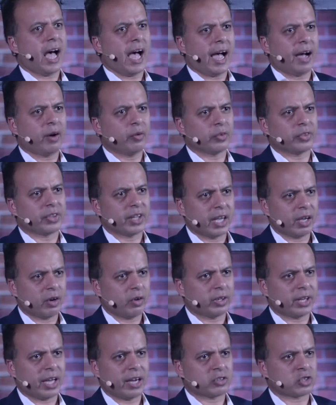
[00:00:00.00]
out there
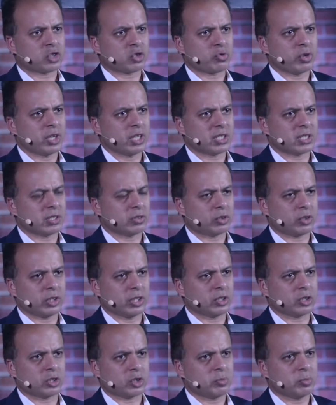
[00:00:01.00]
on our streets and
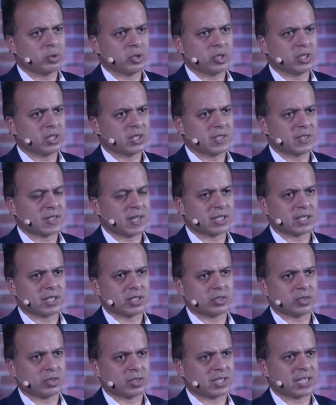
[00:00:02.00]
in community
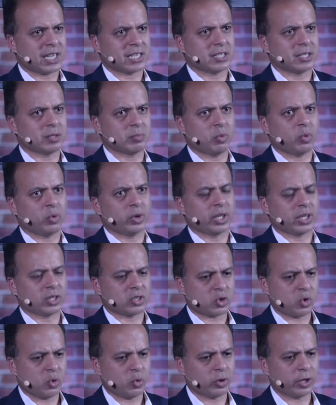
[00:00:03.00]
centers on Saturday
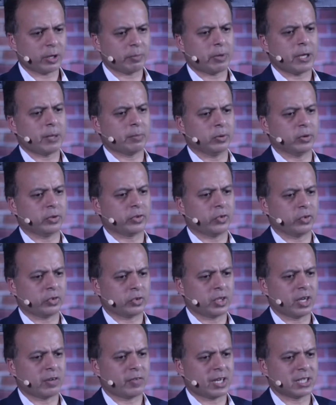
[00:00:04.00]
mornings, calling people
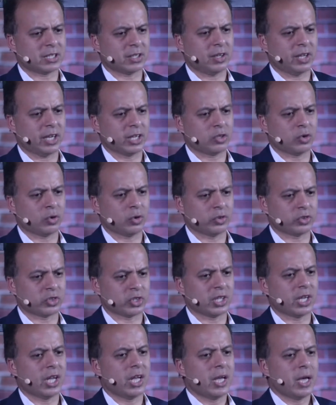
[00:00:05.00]
to their radical
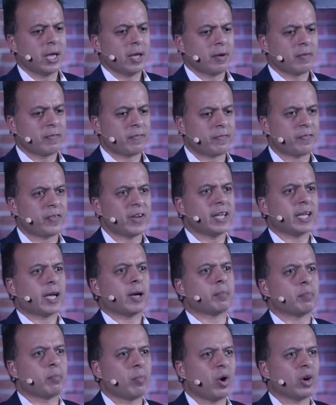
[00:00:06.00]
ideology, filling
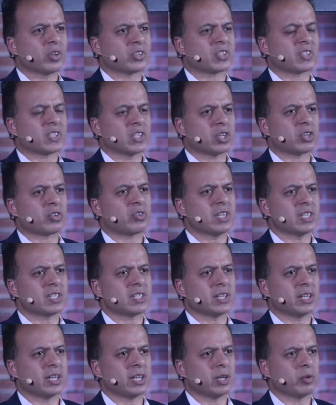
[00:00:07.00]
up mosques
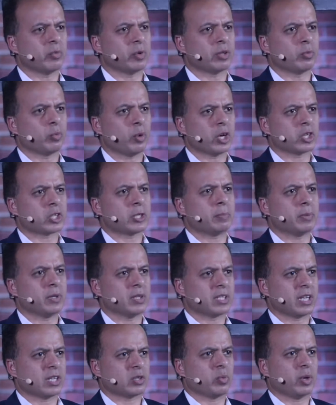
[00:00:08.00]
increasingly with
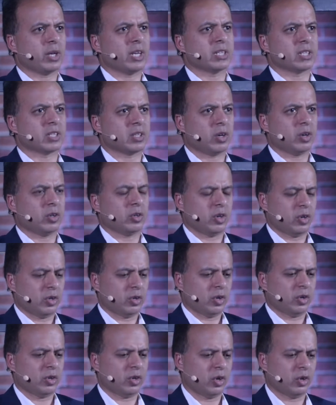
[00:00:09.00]
worshippers, as well as
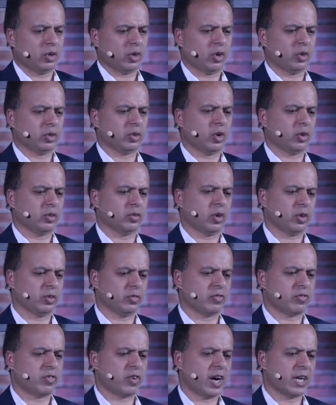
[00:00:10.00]

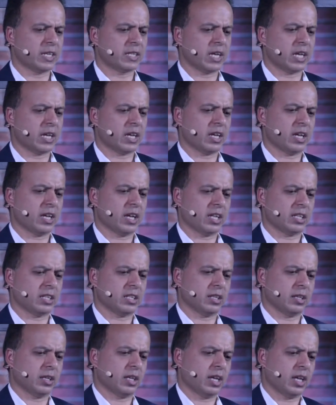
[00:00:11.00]
on Friday at
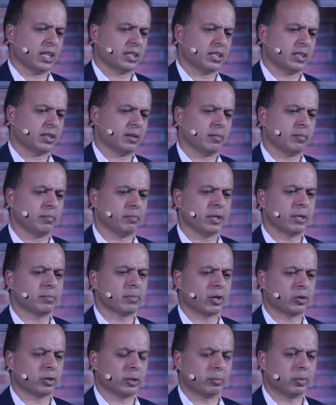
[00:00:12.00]
the
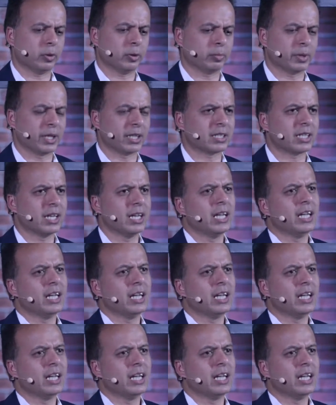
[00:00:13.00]
minbar or the pulpit,